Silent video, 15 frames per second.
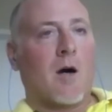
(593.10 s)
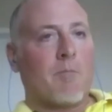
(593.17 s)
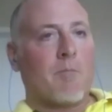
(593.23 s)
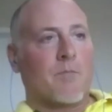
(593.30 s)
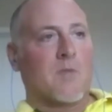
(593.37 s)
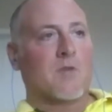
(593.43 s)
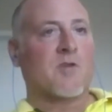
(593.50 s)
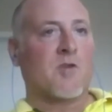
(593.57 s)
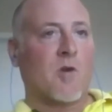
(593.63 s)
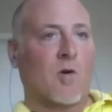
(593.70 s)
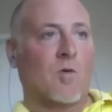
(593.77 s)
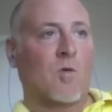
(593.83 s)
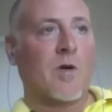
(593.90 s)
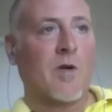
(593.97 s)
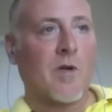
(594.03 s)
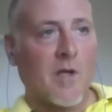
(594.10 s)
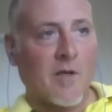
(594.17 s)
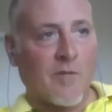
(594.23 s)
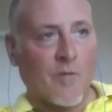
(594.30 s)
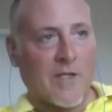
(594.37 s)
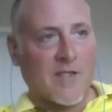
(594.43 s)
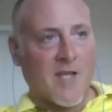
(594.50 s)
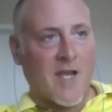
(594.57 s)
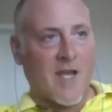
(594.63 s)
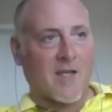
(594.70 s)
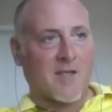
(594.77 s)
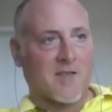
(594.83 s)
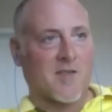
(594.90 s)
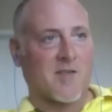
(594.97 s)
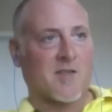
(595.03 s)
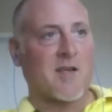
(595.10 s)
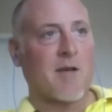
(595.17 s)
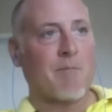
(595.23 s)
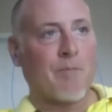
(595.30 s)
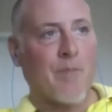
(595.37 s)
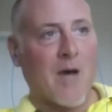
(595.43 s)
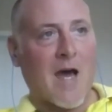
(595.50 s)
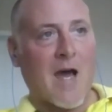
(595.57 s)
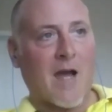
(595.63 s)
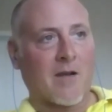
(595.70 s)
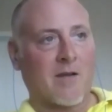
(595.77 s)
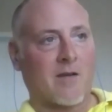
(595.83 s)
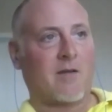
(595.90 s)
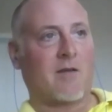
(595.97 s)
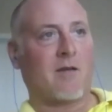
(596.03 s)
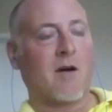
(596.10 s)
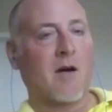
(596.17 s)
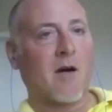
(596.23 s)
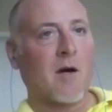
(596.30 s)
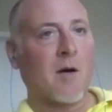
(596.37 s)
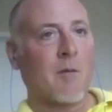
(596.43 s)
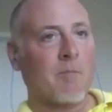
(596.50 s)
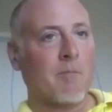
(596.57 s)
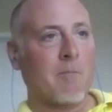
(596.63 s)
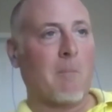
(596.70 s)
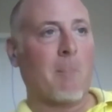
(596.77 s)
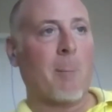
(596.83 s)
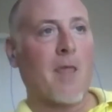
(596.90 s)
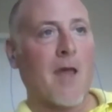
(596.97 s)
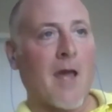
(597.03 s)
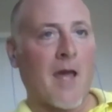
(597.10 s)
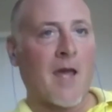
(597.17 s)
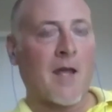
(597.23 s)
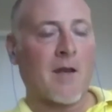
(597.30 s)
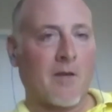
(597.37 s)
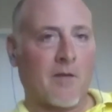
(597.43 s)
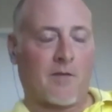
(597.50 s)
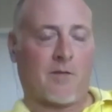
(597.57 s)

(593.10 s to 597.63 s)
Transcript: So if we take a step back, and